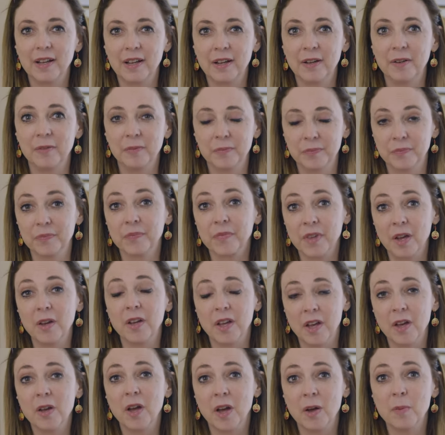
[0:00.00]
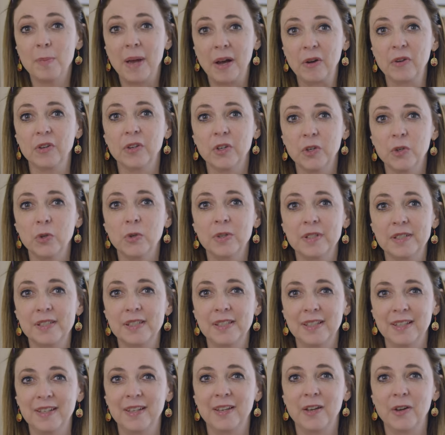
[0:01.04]
um, a, a, about who a
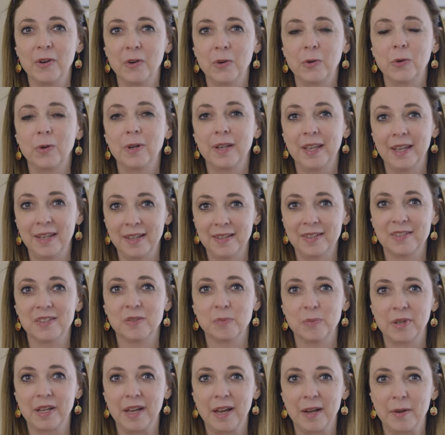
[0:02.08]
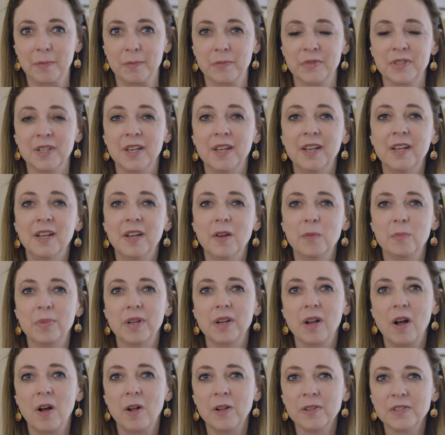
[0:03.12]
CEO is and becomes,
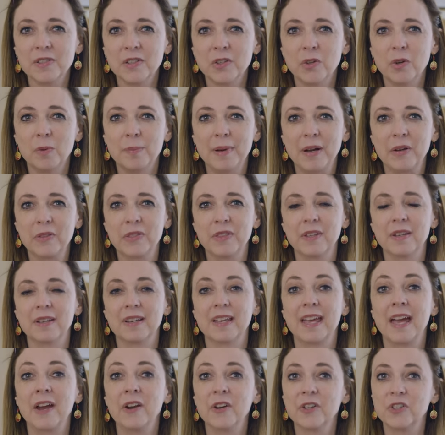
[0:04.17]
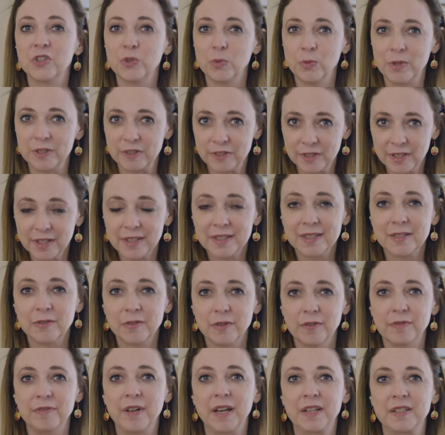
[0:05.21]
but also about the characteristics
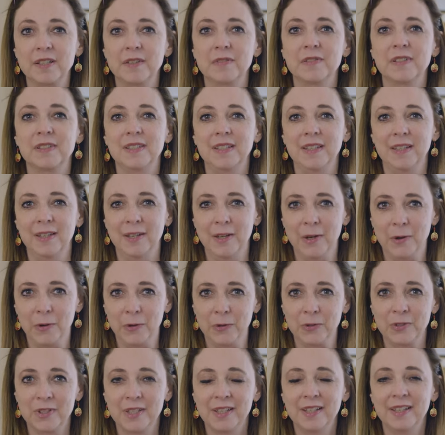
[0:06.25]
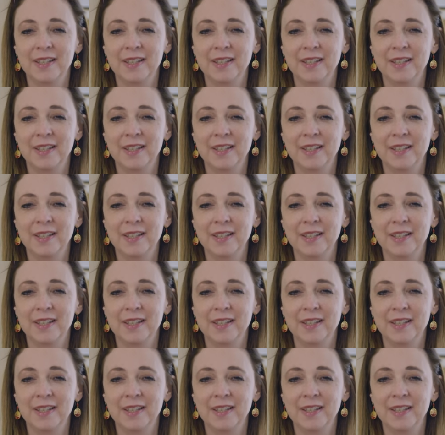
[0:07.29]
of effective CEOs